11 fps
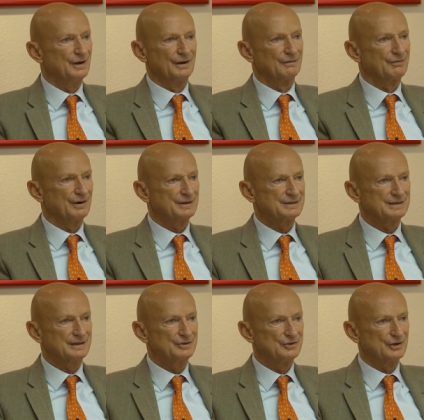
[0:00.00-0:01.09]
uh, for
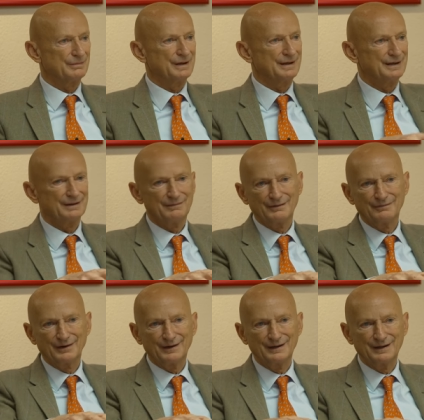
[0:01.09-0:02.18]
instance, in Germany there were
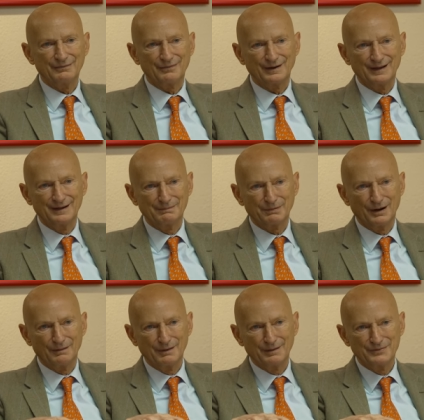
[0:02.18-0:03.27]
very different
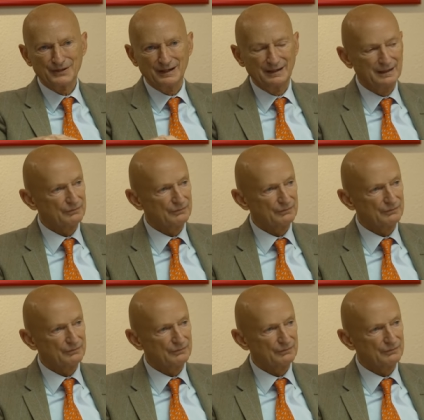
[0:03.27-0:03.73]
problems in